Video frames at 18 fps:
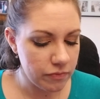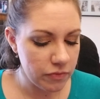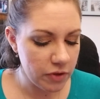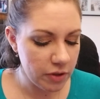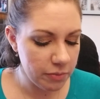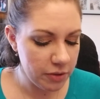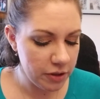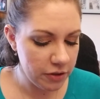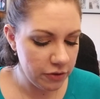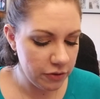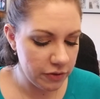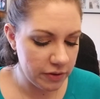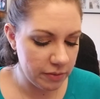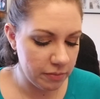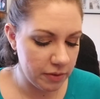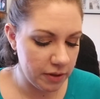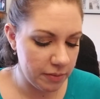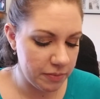going to do
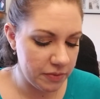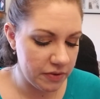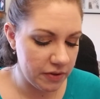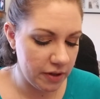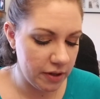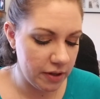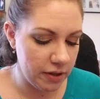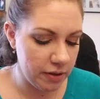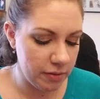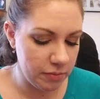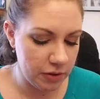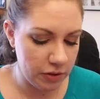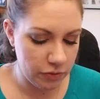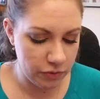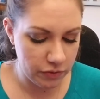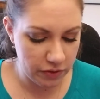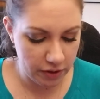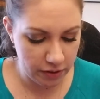some lips. I am
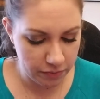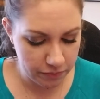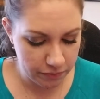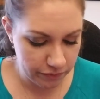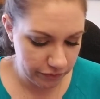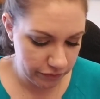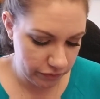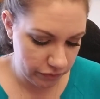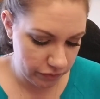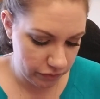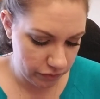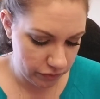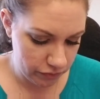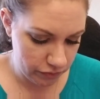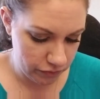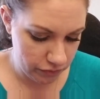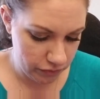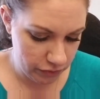using
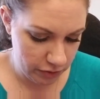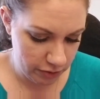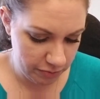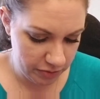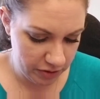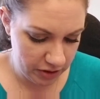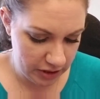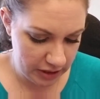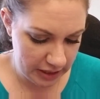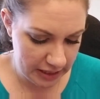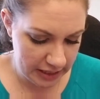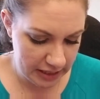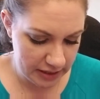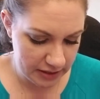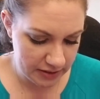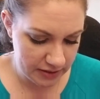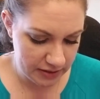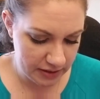number
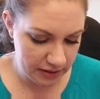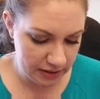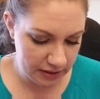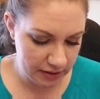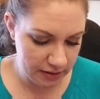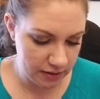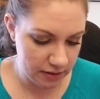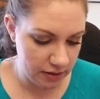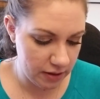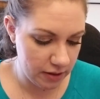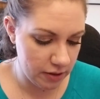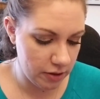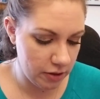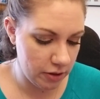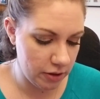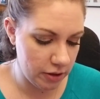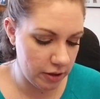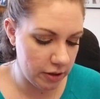18 in
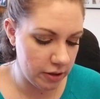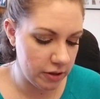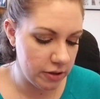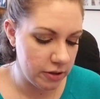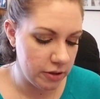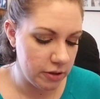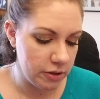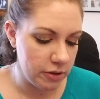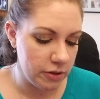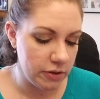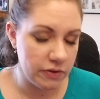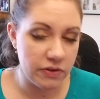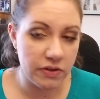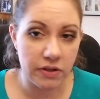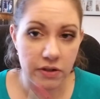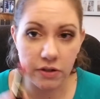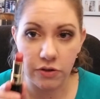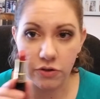our
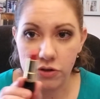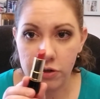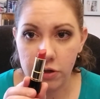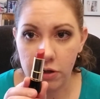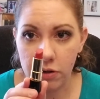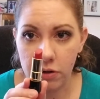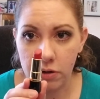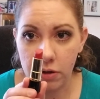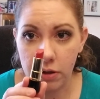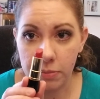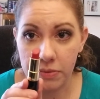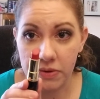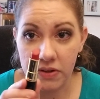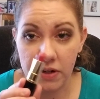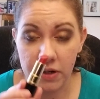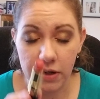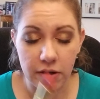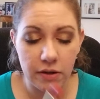signature color
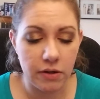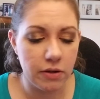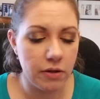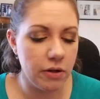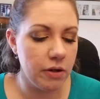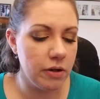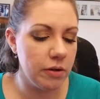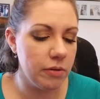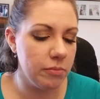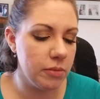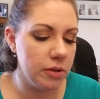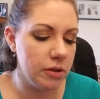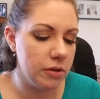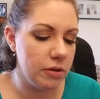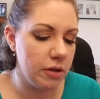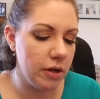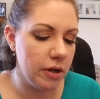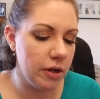lipstick.
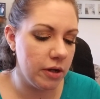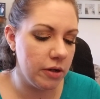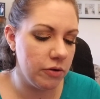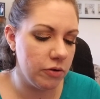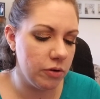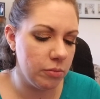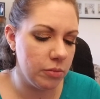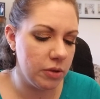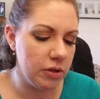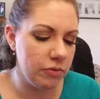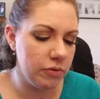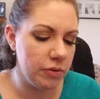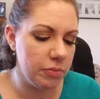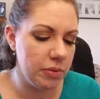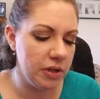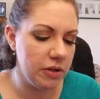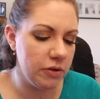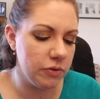I normally would
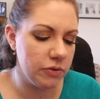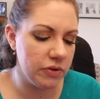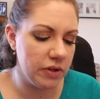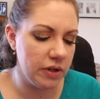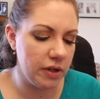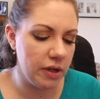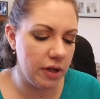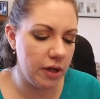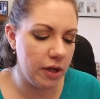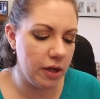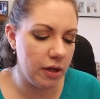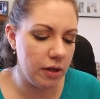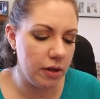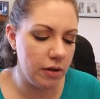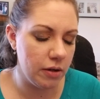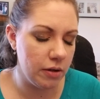be using a